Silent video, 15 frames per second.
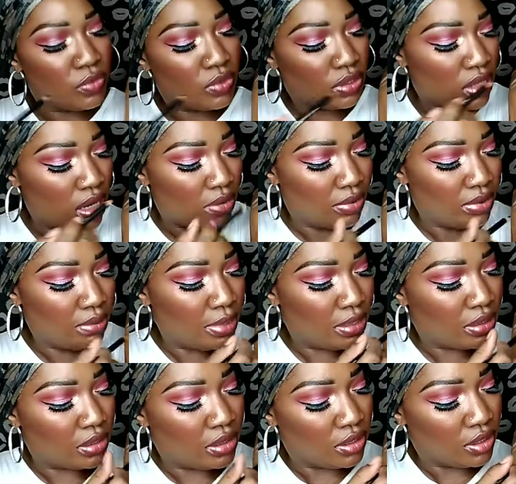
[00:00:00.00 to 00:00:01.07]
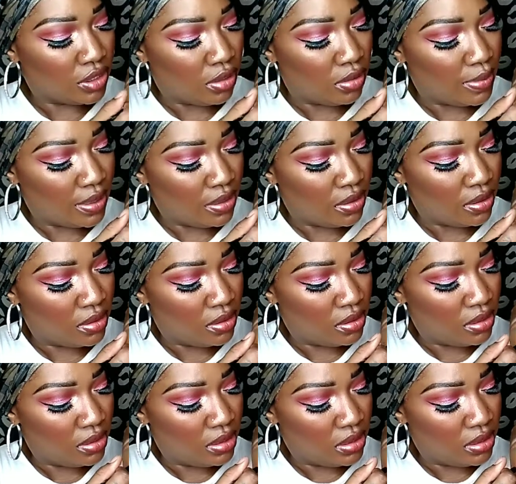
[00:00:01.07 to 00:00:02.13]
it's not really much to show, but
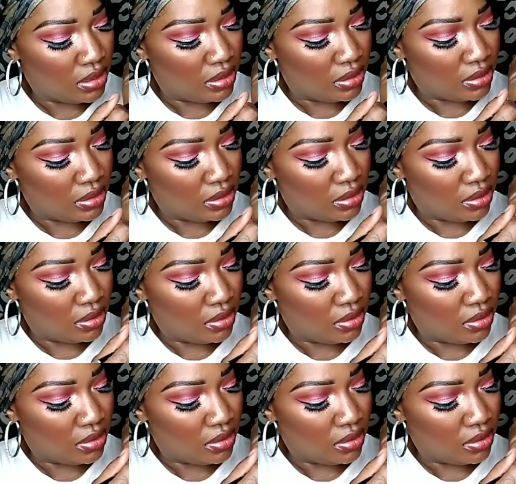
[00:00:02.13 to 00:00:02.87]
let's see.